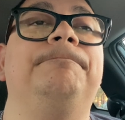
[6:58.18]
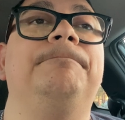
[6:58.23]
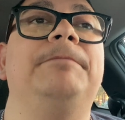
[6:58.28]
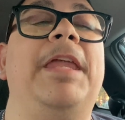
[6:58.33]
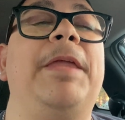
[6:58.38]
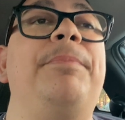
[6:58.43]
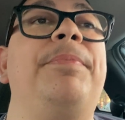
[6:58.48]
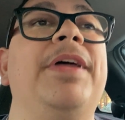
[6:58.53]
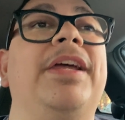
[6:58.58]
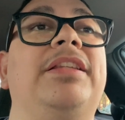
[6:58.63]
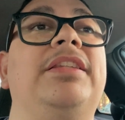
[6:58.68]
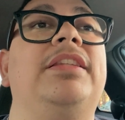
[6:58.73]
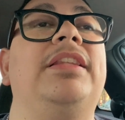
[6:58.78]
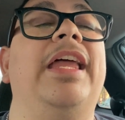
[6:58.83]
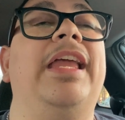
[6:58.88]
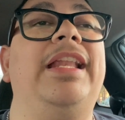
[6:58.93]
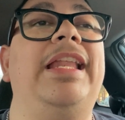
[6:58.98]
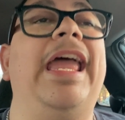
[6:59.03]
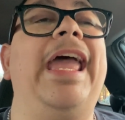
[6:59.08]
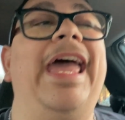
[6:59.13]
they
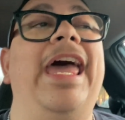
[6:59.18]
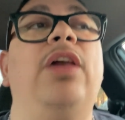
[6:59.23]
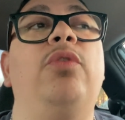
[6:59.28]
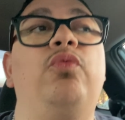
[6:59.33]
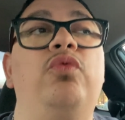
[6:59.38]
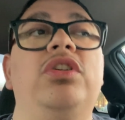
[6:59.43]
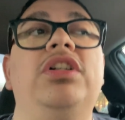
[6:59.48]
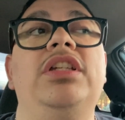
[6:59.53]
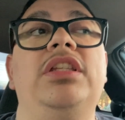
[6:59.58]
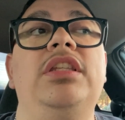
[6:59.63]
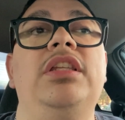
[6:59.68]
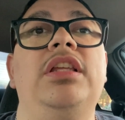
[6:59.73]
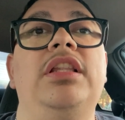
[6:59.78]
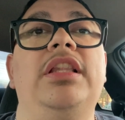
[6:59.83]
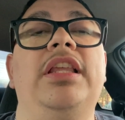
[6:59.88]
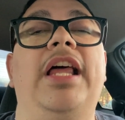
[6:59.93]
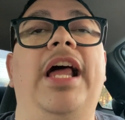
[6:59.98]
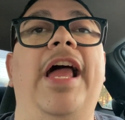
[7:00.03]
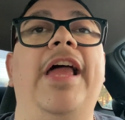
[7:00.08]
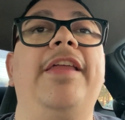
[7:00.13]
had one
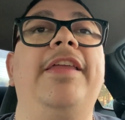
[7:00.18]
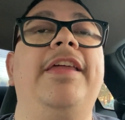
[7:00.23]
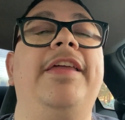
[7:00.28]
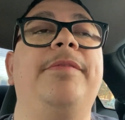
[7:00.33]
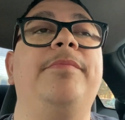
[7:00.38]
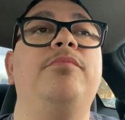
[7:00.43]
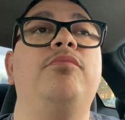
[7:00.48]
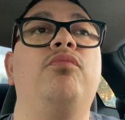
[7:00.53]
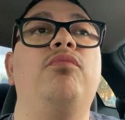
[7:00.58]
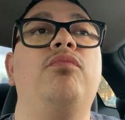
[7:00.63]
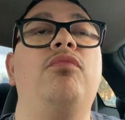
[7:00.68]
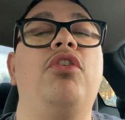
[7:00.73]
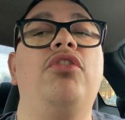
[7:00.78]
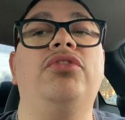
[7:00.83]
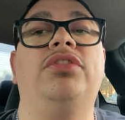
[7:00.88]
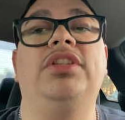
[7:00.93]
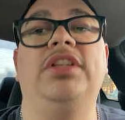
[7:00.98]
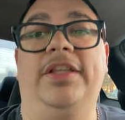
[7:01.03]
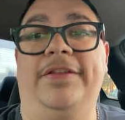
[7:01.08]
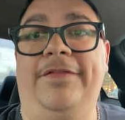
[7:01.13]
that I am
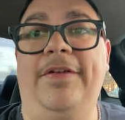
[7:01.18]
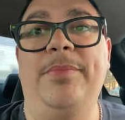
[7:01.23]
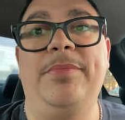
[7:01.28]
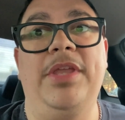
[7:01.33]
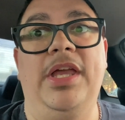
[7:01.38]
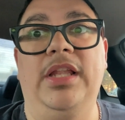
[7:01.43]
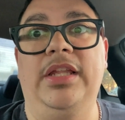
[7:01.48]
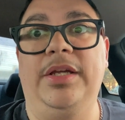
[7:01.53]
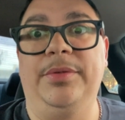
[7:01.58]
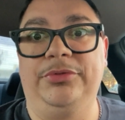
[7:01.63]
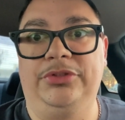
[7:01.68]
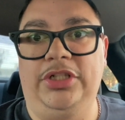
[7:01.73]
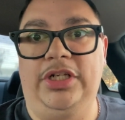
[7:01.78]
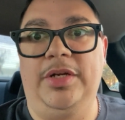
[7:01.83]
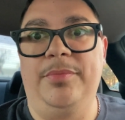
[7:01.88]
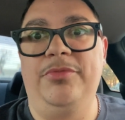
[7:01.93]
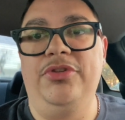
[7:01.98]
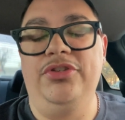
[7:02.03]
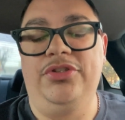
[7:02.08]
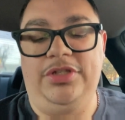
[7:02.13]
most. If I'm yelling, I'm sorry.
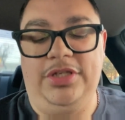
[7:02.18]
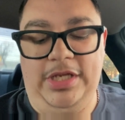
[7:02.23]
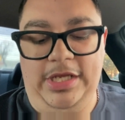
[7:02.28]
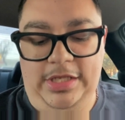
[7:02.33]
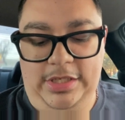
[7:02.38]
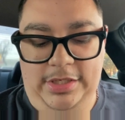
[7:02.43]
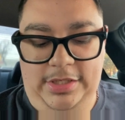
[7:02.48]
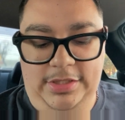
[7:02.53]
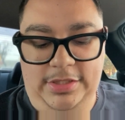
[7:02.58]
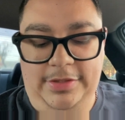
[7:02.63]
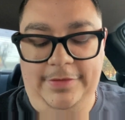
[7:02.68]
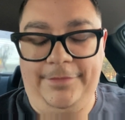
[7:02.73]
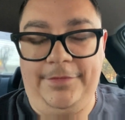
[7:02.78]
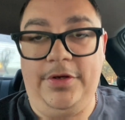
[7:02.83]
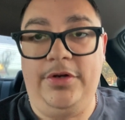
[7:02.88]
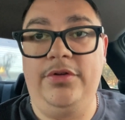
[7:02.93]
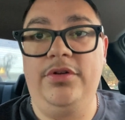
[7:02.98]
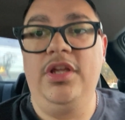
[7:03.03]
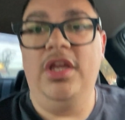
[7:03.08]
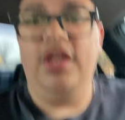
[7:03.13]
I'm used to yelling because of the phone.